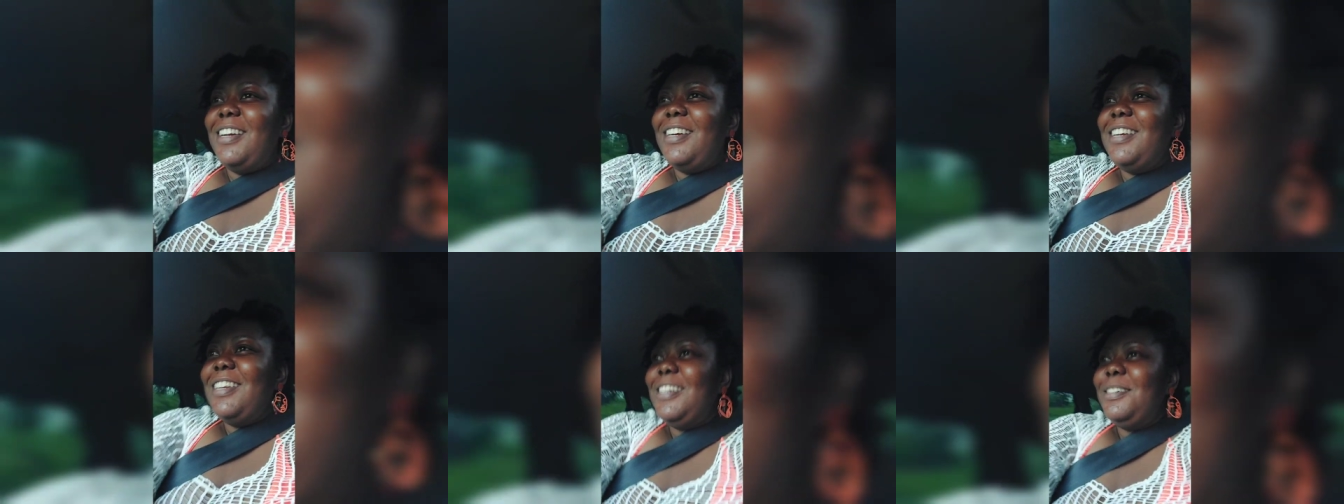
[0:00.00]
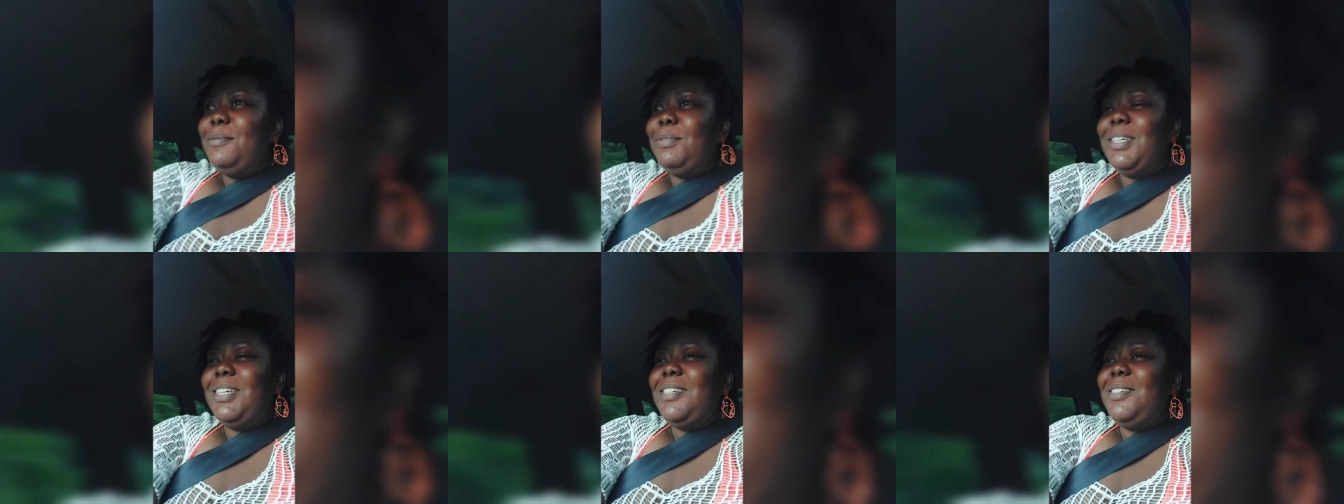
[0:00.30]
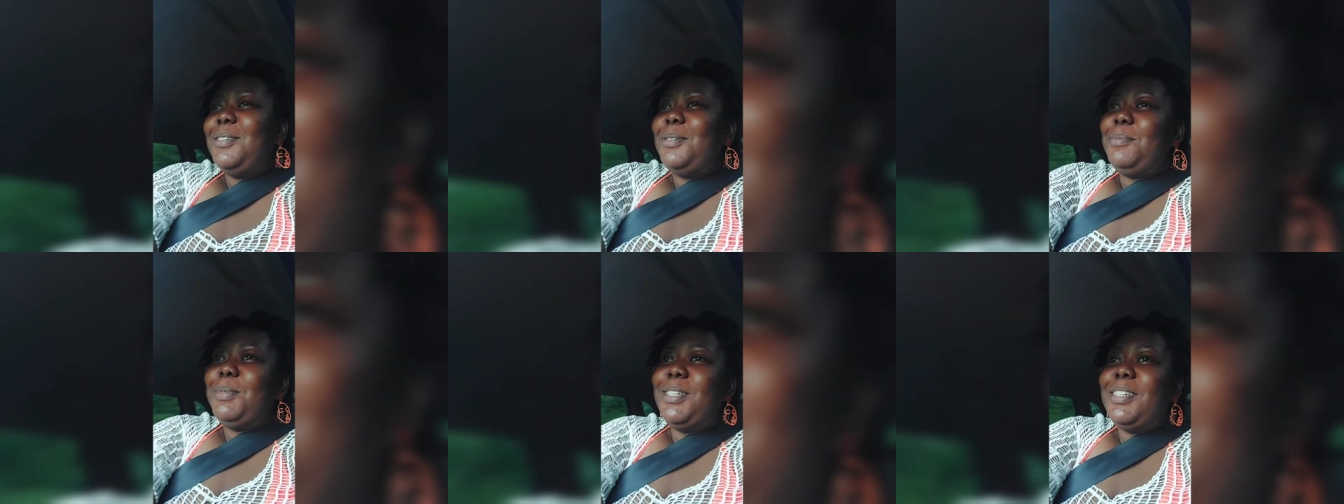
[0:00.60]
I'm
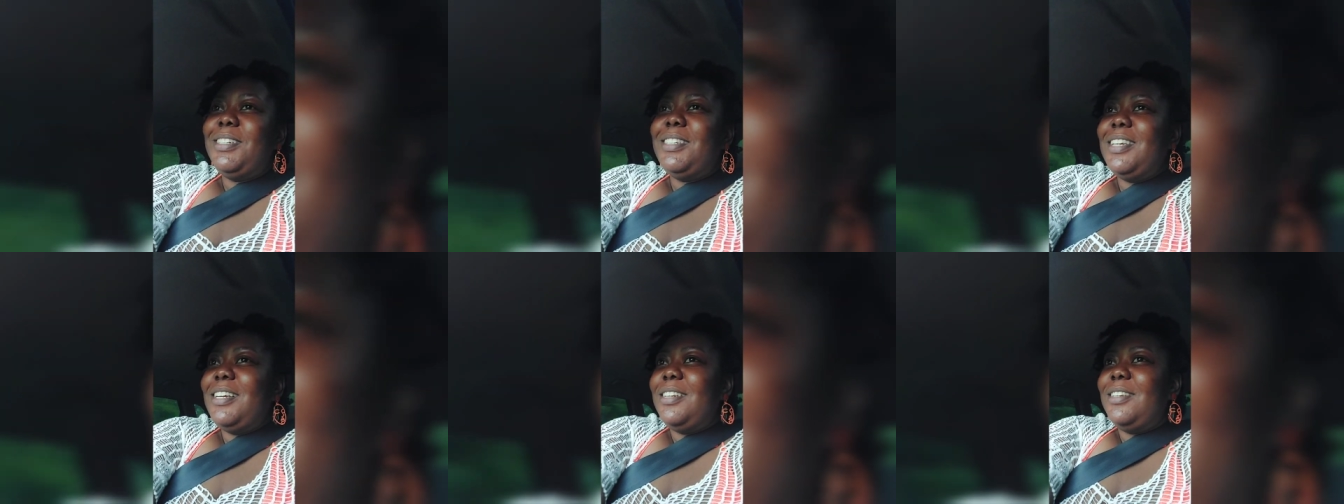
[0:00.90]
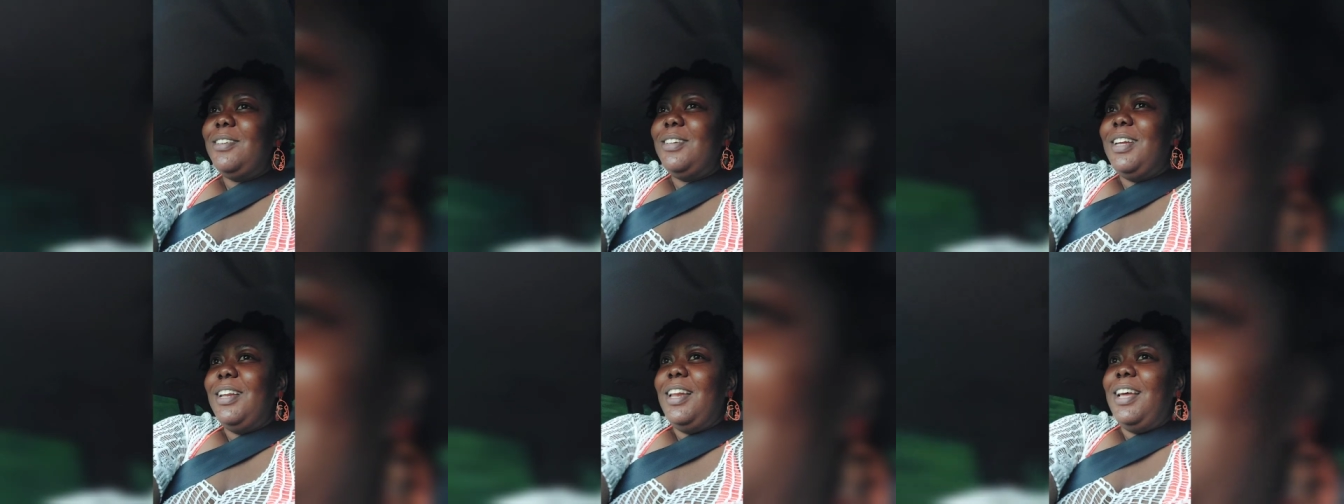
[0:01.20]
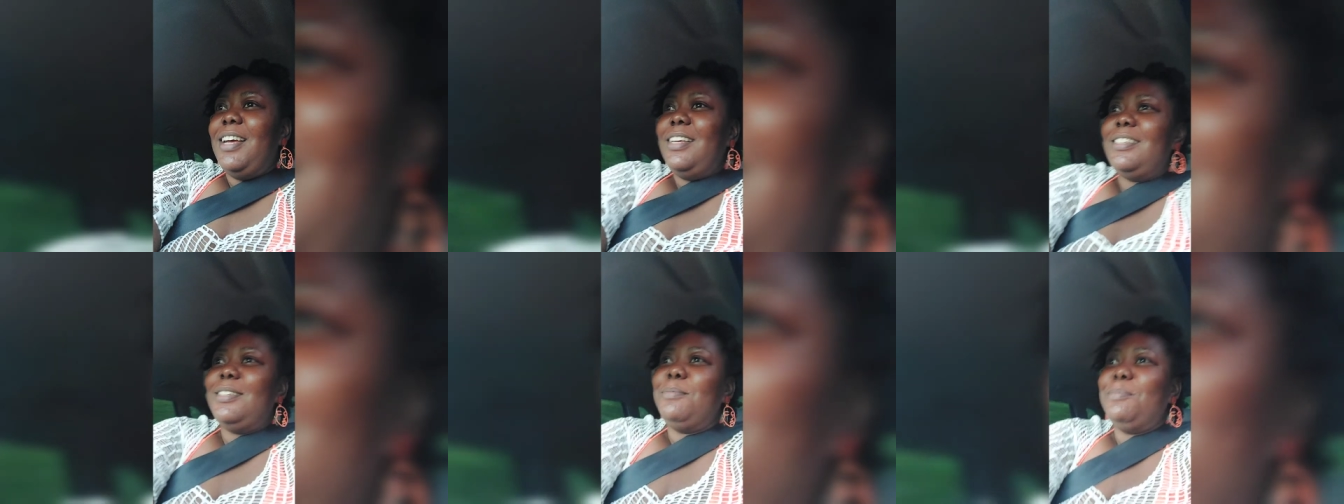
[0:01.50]
saying, no, I'm going to take down your
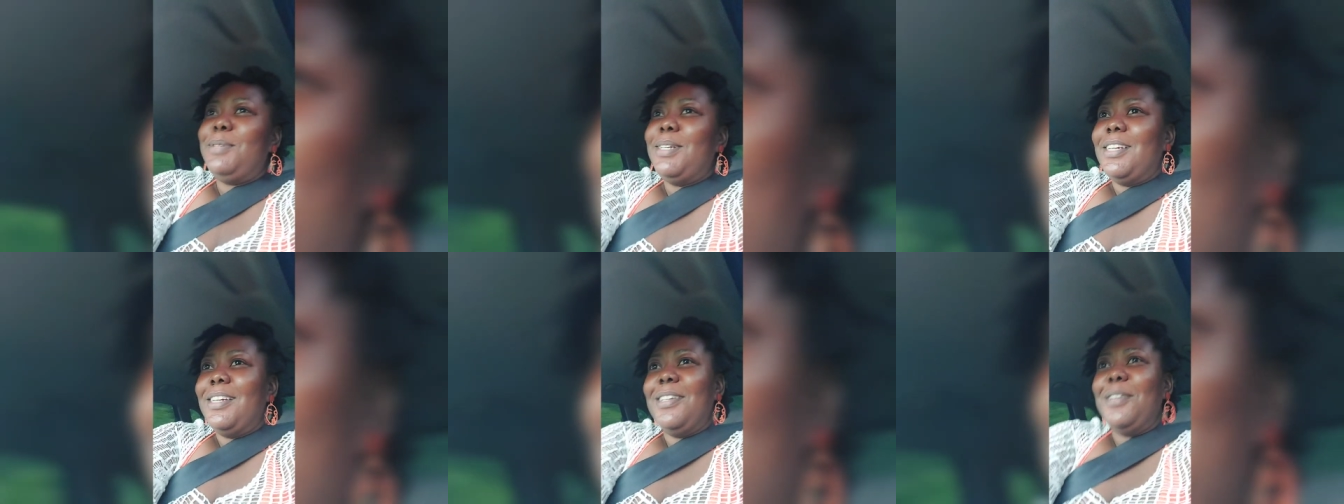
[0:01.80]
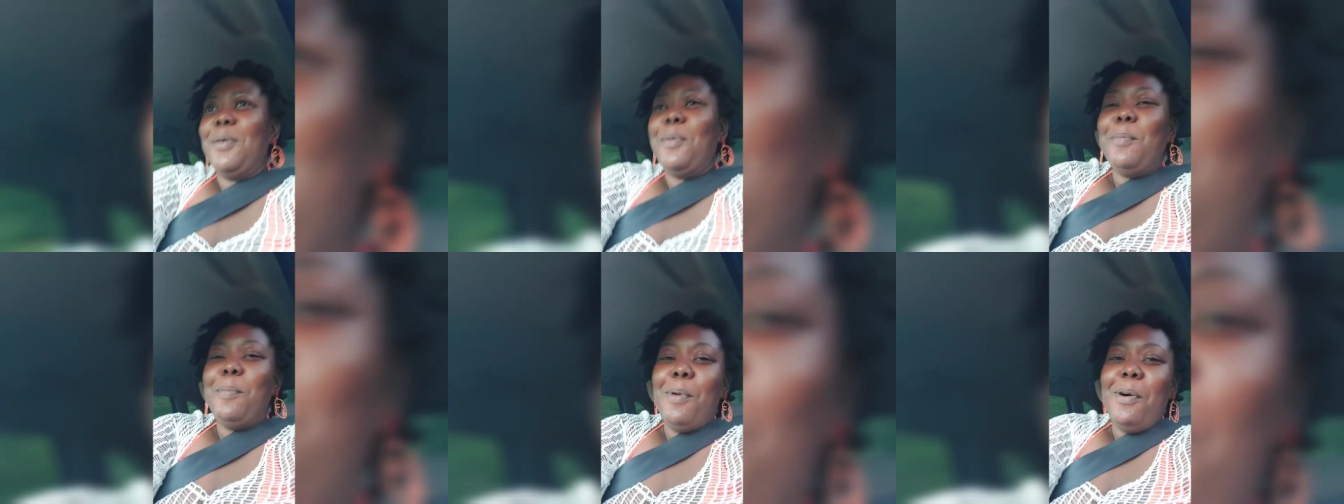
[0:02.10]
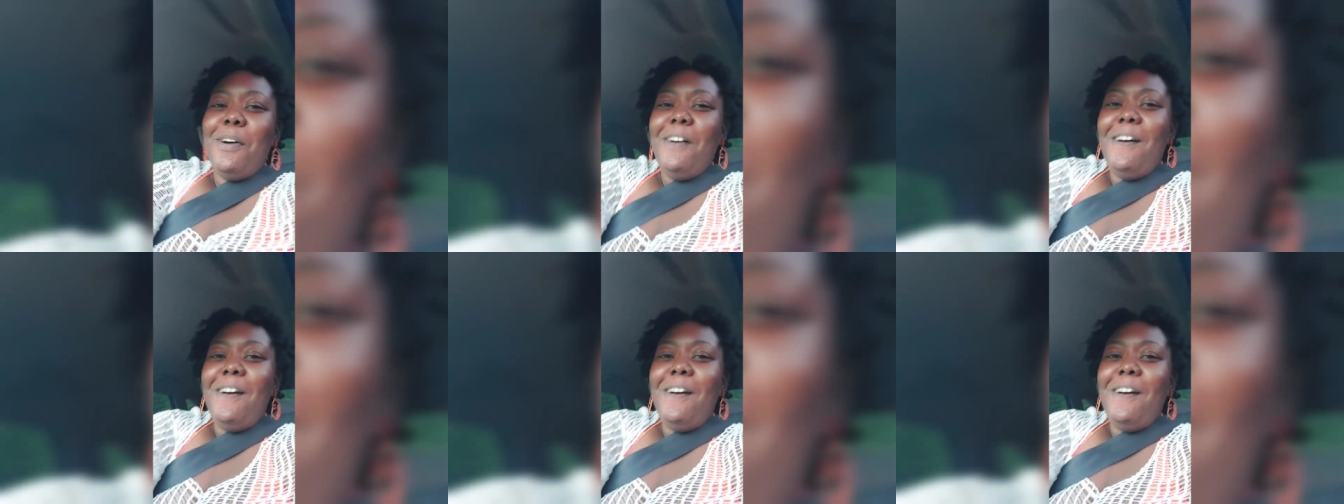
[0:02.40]
license plate number